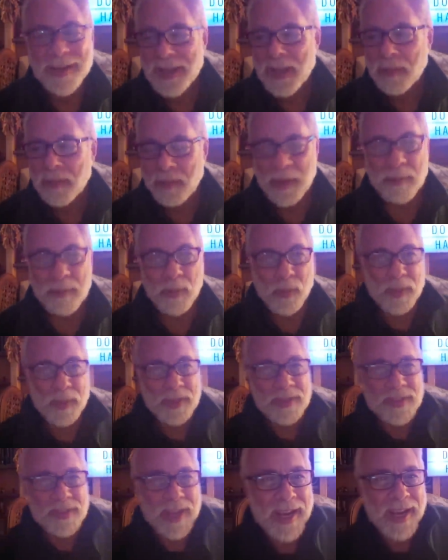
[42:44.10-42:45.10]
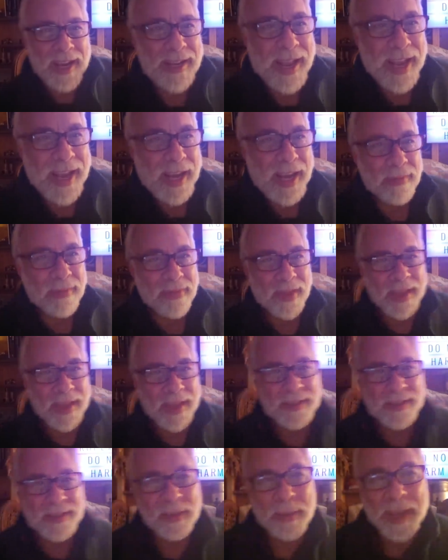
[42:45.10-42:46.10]
people would say negative
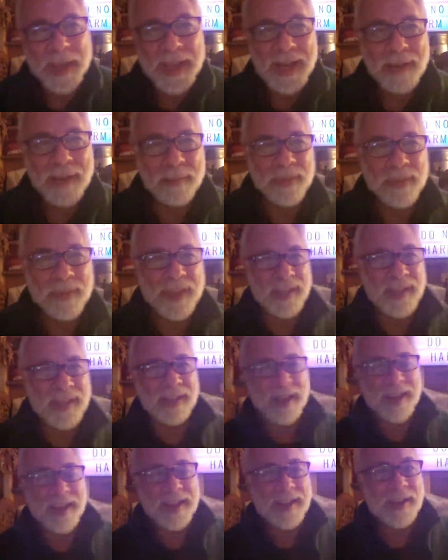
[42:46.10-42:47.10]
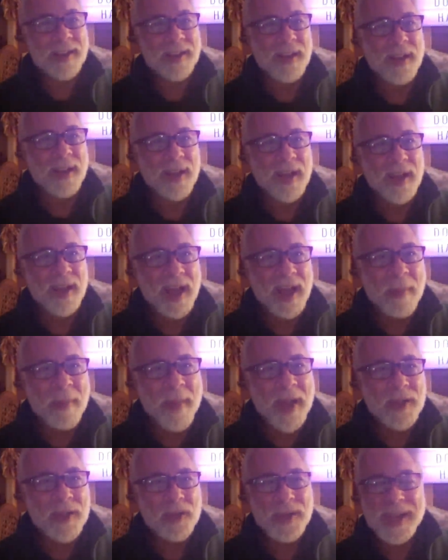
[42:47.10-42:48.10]
things to me, and I'm thinking like, I'm
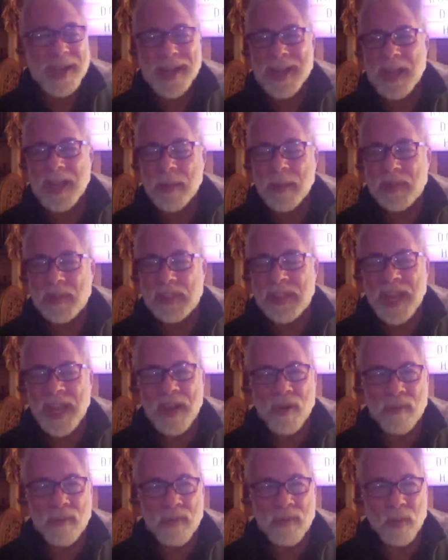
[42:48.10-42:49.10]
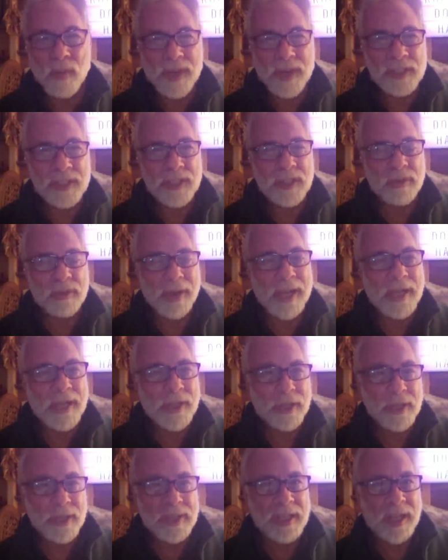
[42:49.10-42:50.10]
actually getting upset over what a
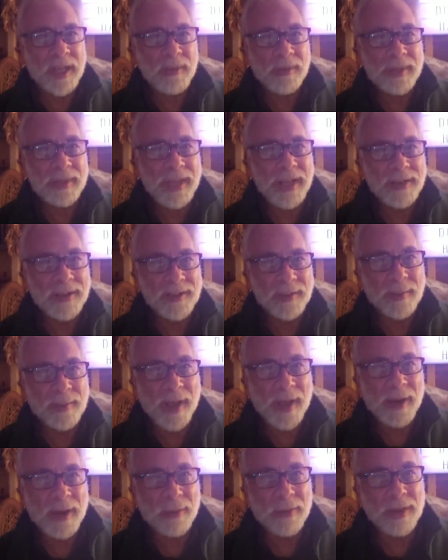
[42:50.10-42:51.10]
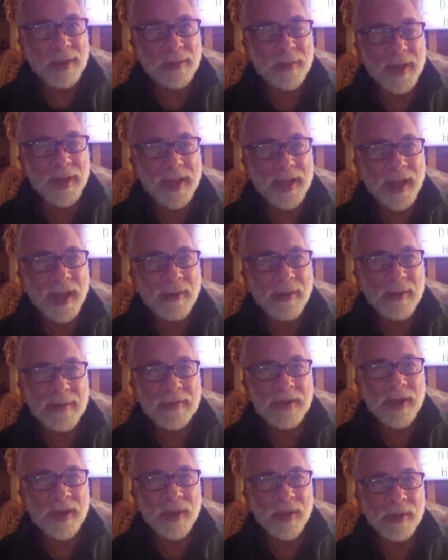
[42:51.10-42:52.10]
stranger said. What the hell's the matter with me? I don't
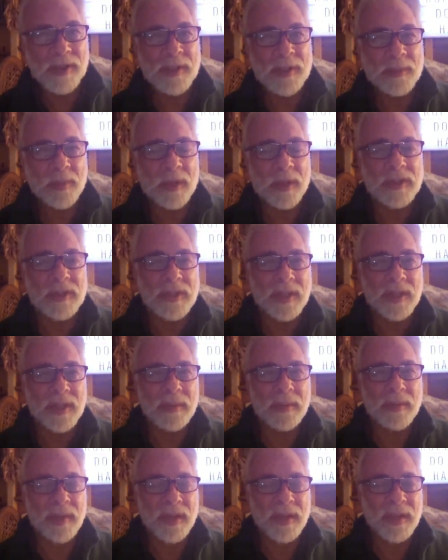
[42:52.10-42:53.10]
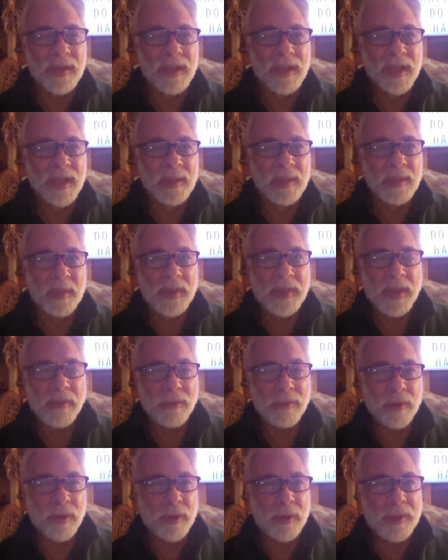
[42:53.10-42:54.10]
even know this person, but they
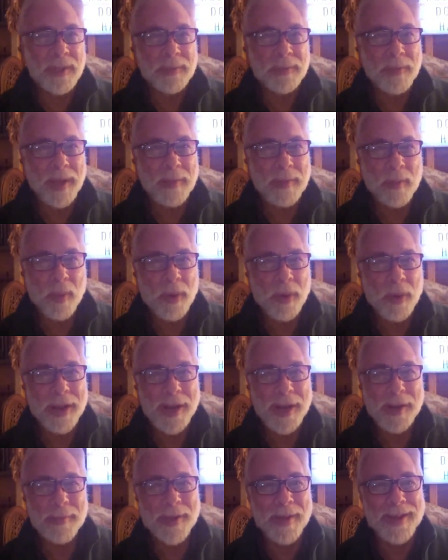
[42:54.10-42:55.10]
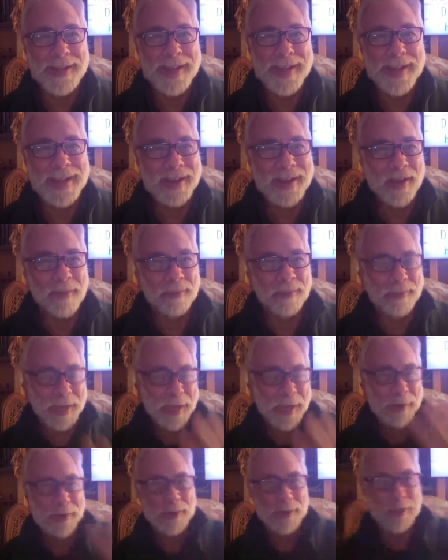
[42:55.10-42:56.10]
ruined my morning or my day. Now I'm
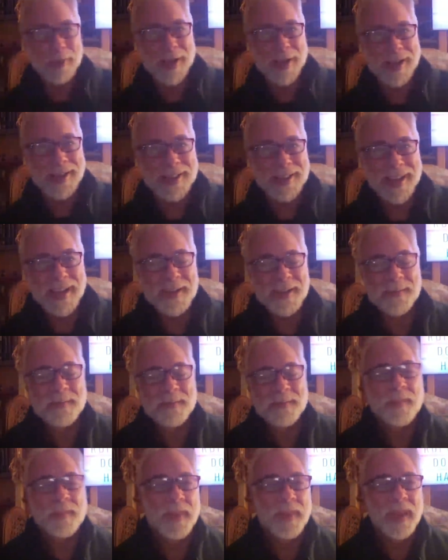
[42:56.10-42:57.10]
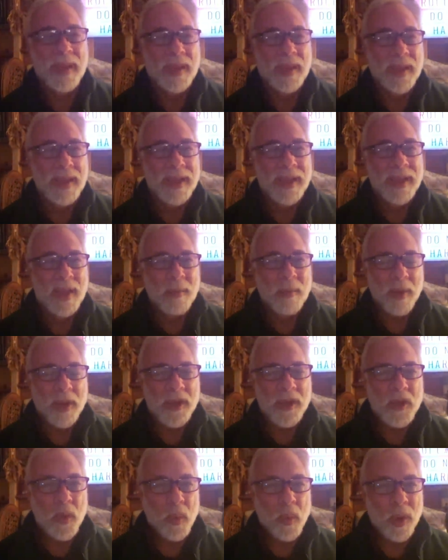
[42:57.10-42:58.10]
years beyond that. But
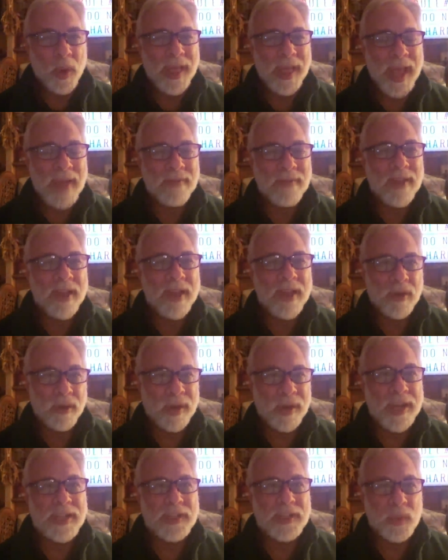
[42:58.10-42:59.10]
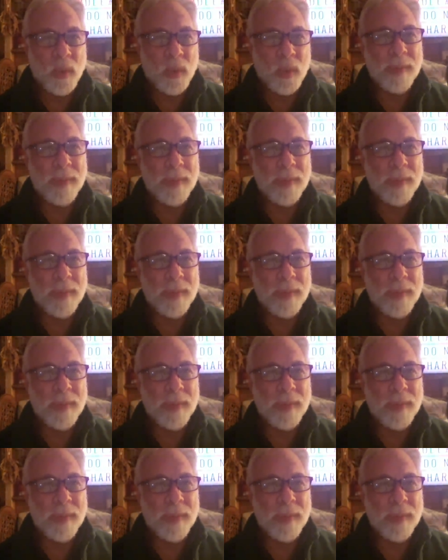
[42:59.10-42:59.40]
you will have increased web